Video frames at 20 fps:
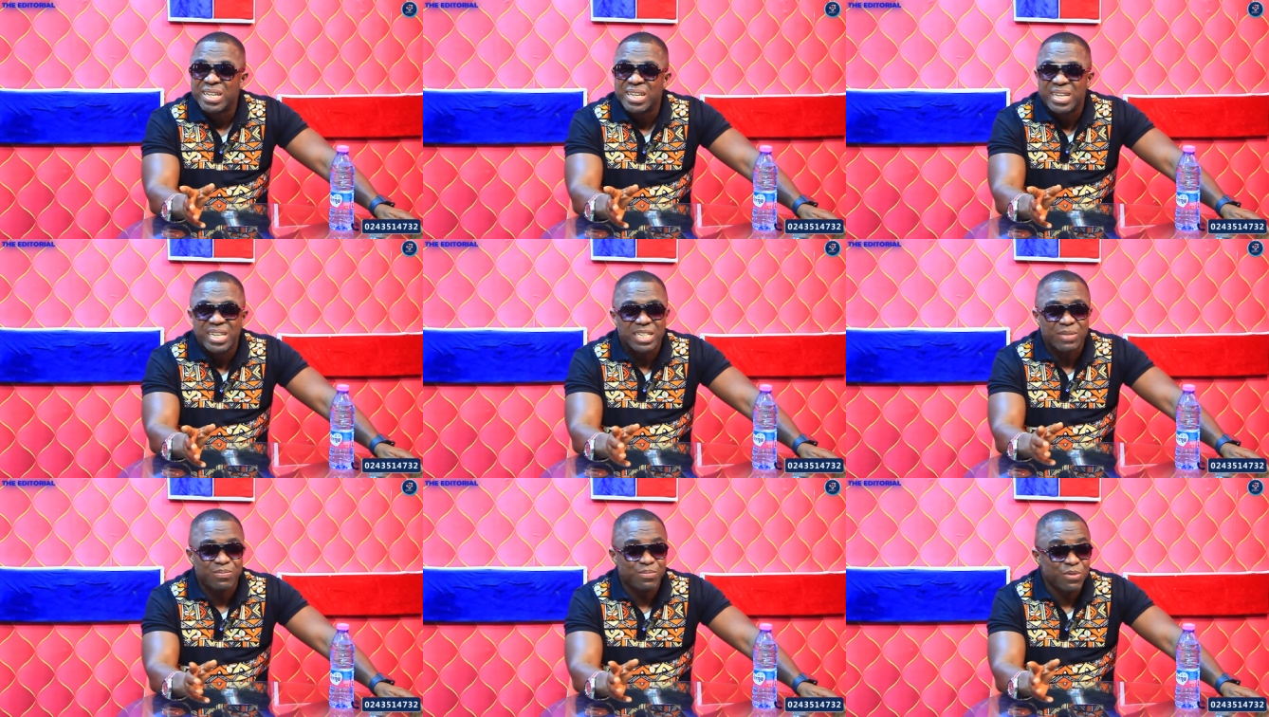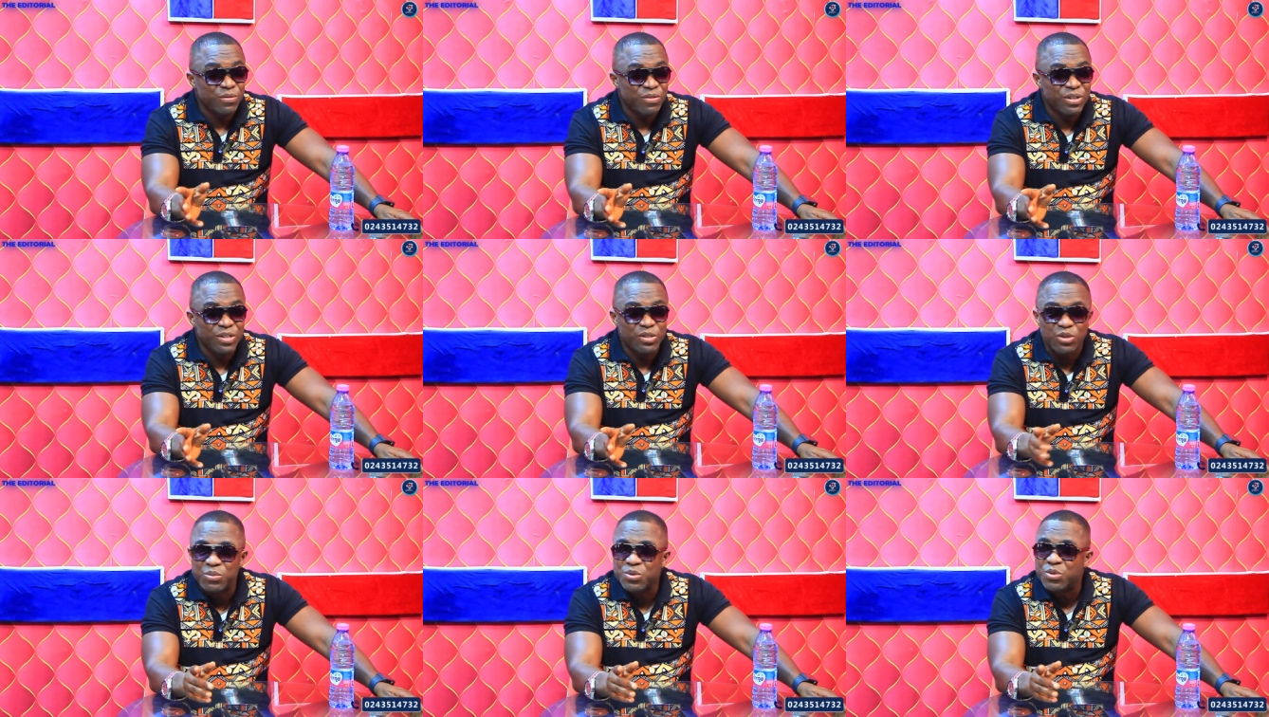He's
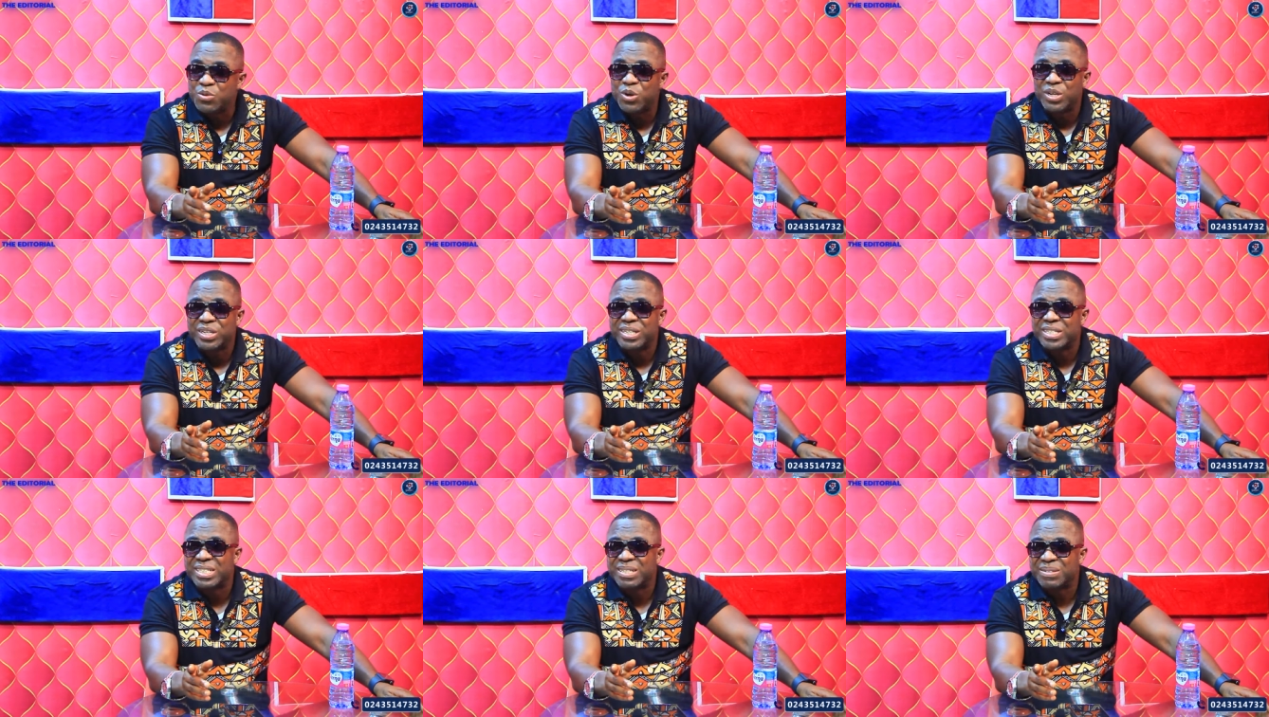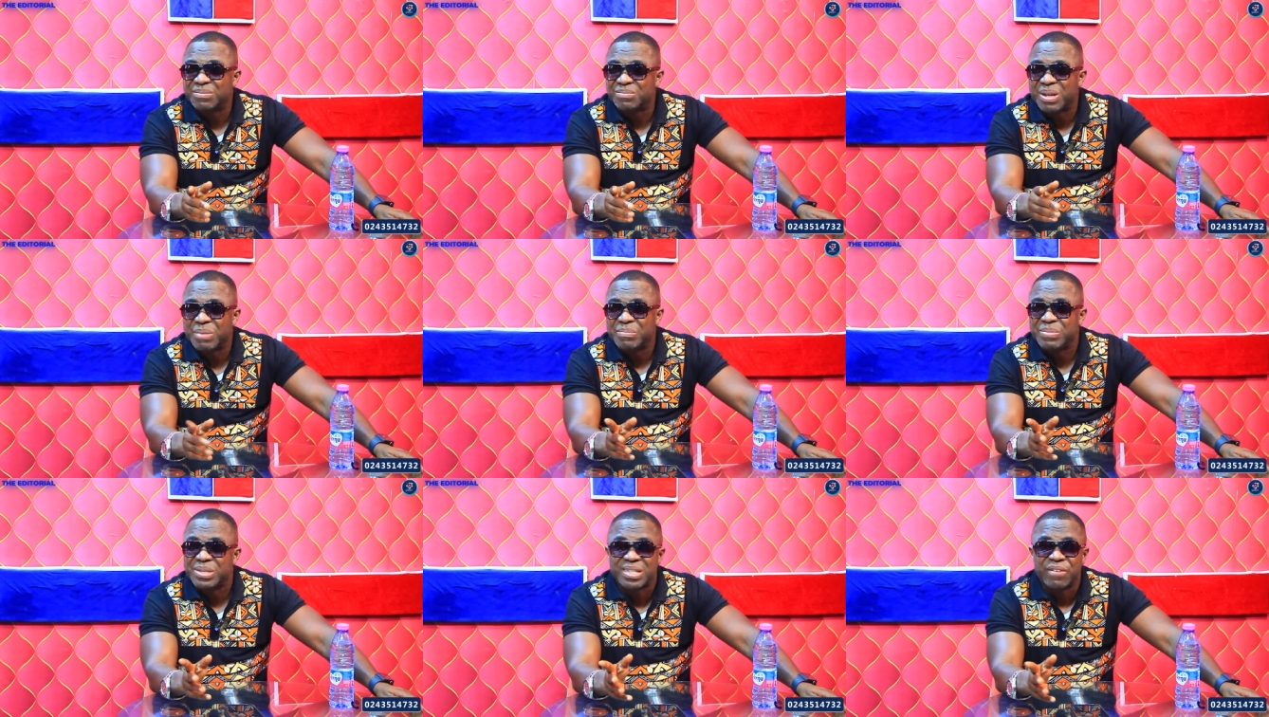proven to be what?
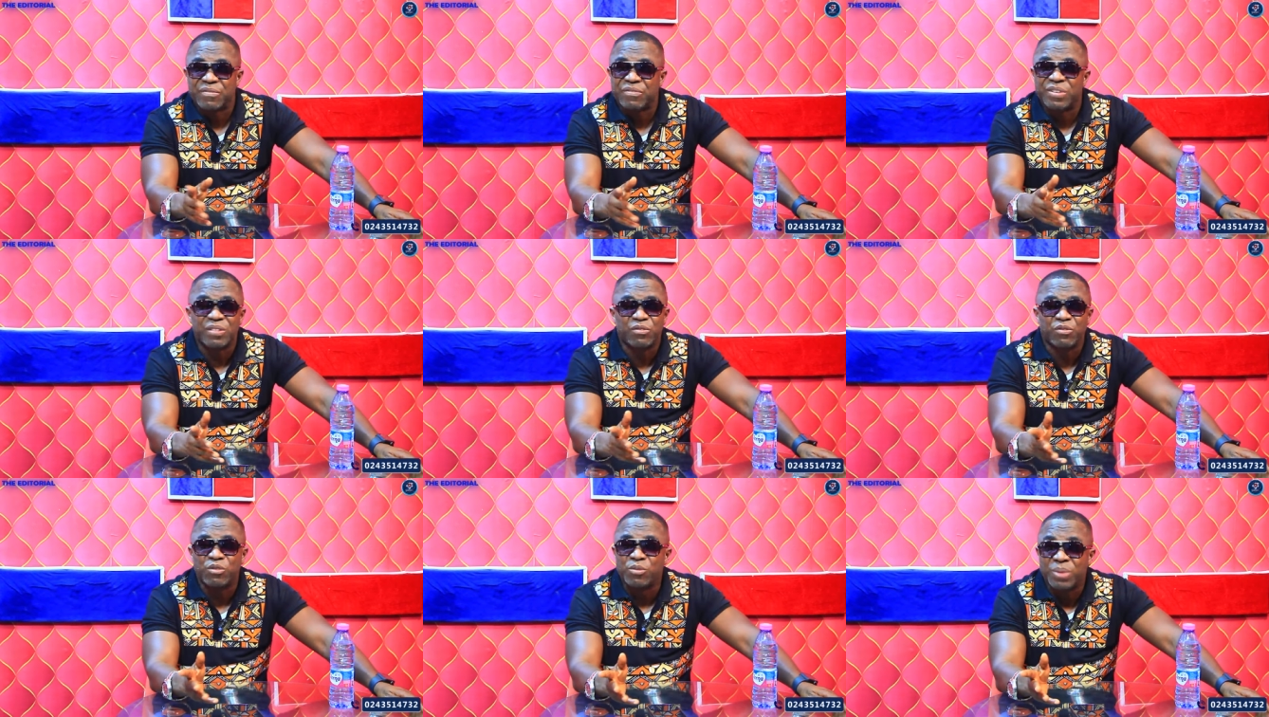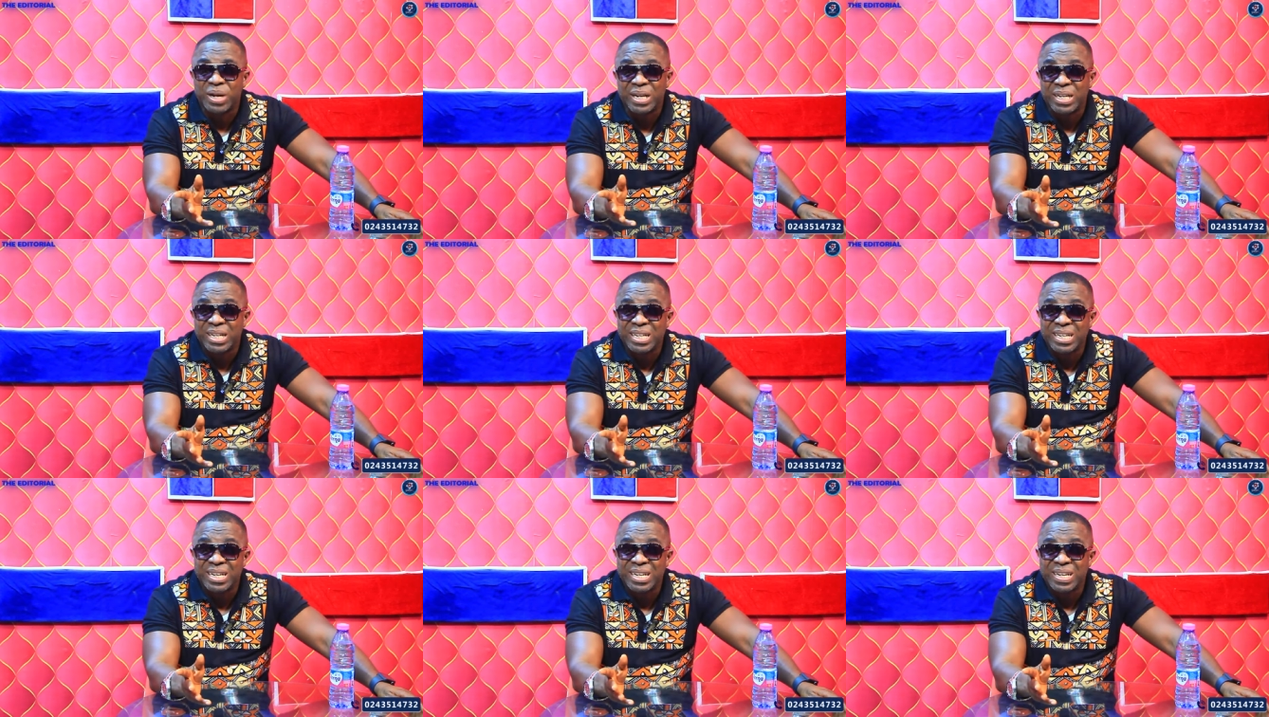The Mr. Faithful Man.